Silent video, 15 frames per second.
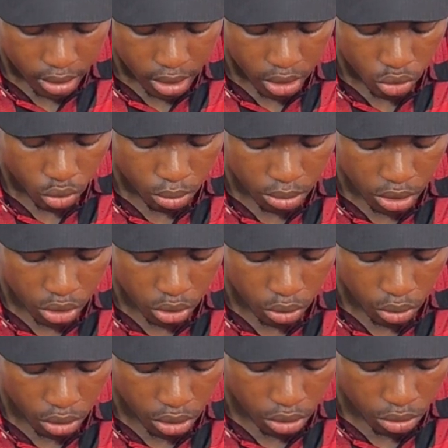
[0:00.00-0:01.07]
it will be
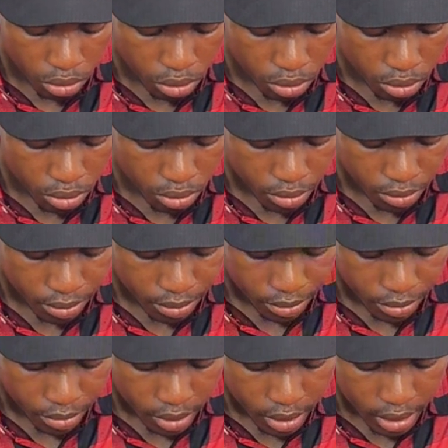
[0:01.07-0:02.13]
showing you
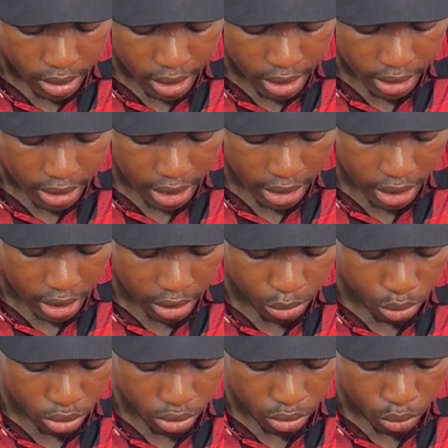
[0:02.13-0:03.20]
exactly
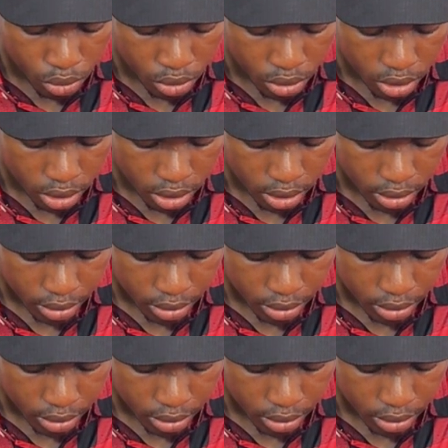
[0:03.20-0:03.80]
what you want.